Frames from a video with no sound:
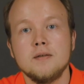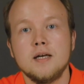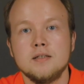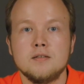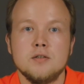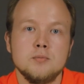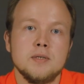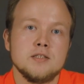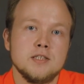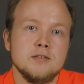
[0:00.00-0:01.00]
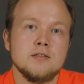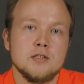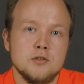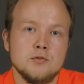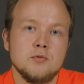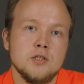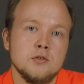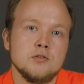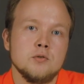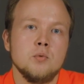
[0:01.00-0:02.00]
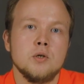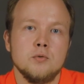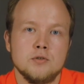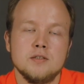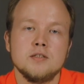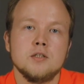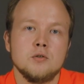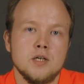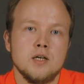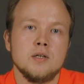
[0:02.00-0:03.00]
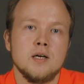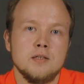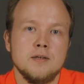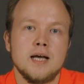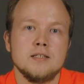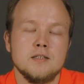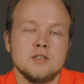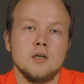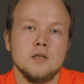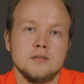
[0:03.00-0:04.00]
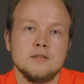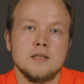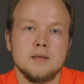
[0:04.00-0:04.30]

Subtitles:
Next, you need to configure the readers to work with the secure area of access cards.